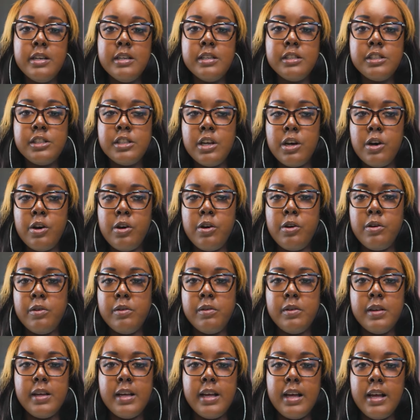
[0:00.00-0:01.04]

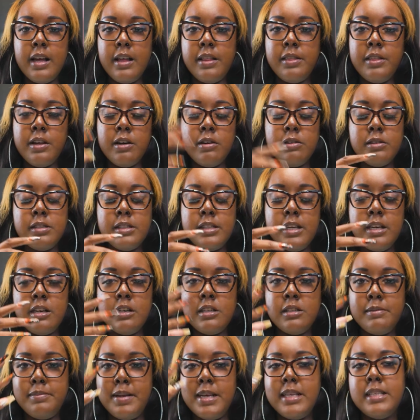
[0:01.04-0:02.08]
So those
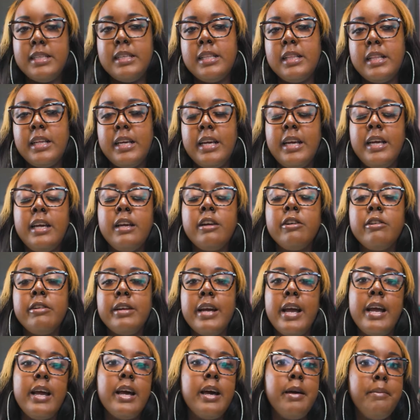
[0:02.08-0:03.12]
cells basically
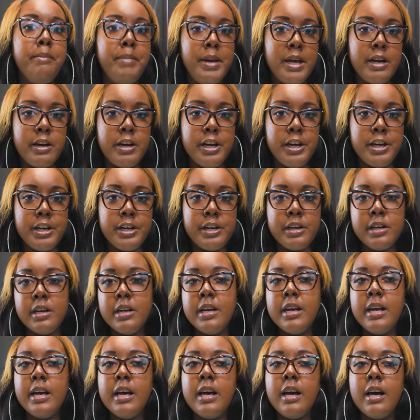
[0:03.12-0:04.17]
create a barrier
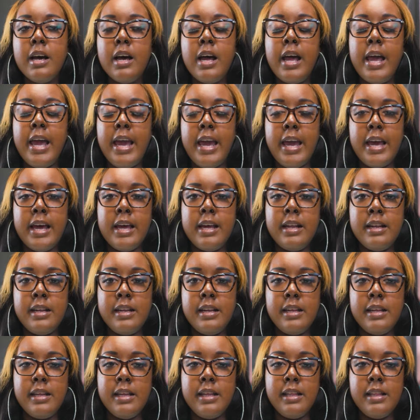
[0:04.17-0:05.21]
and
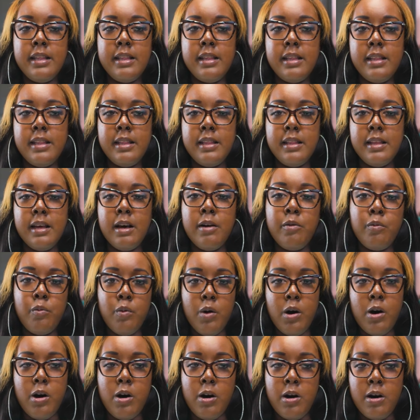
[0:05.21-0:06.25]
a
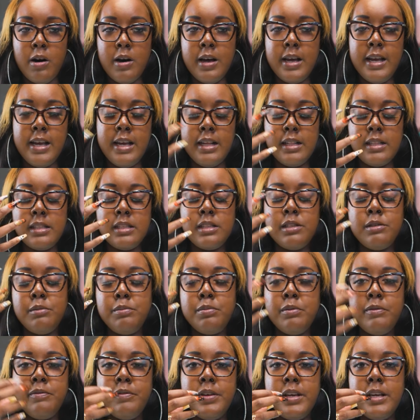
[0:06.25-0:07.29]
wall to
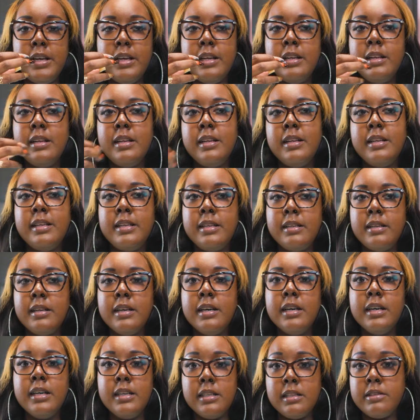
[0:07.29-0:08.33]
prevent
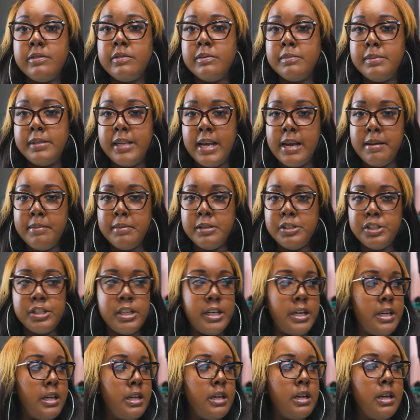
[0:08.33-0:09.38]
us from
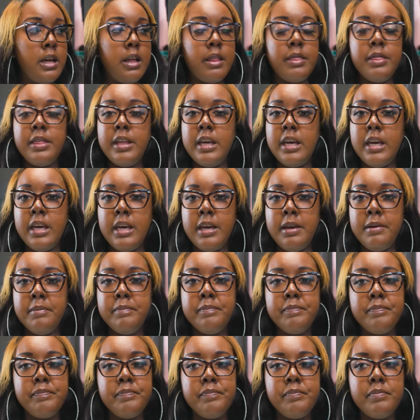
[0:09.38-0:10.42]
damaging the
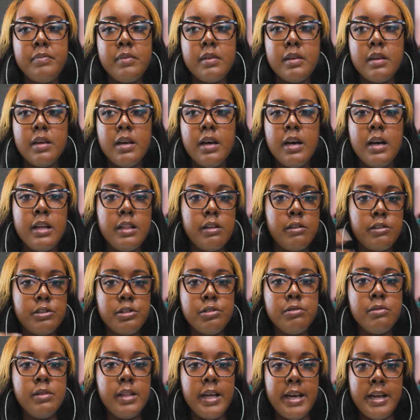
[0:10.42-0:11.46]
other
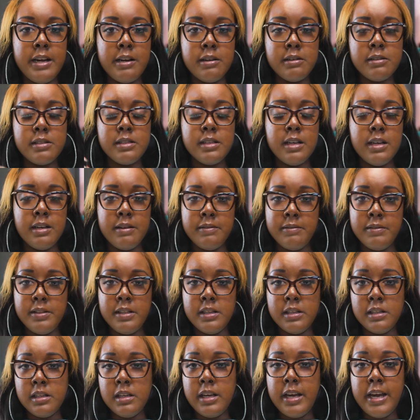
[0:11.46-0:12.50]
2 layers of
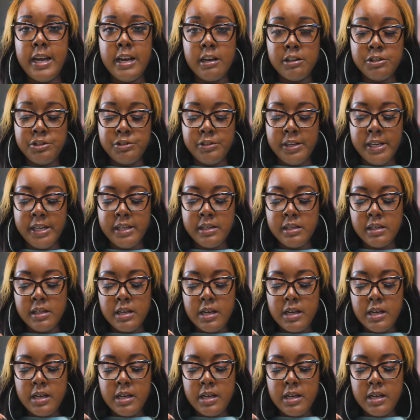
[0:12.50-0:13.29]
the hair strand.